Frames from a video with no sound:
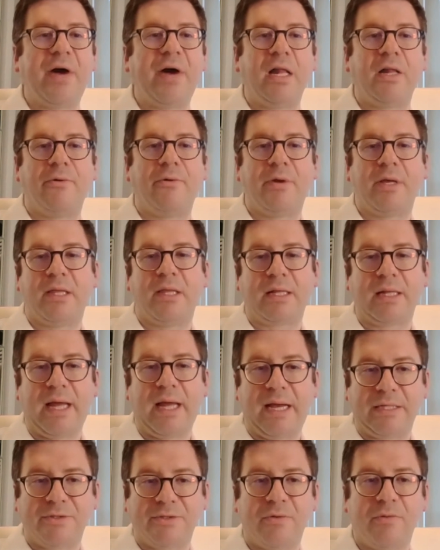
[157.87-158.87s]
following the
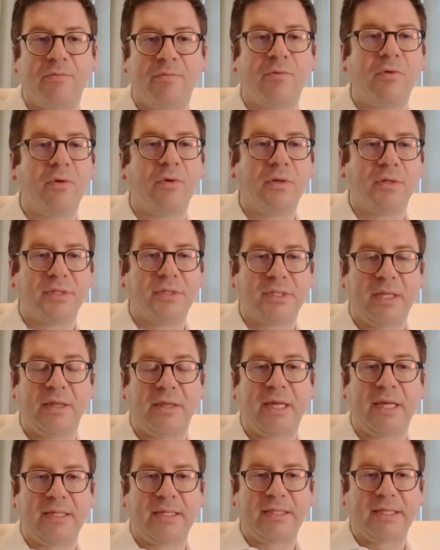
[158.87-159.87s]
classroom rules, and
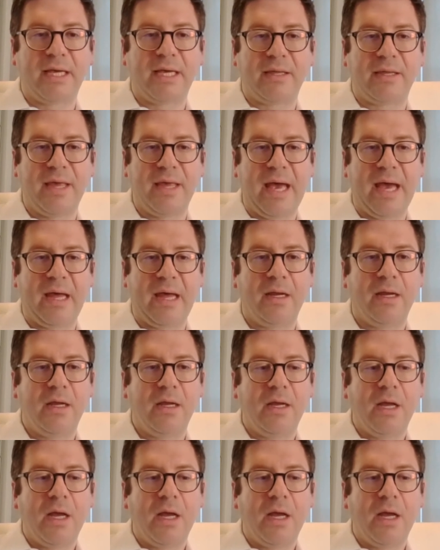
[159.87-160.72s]
things like that.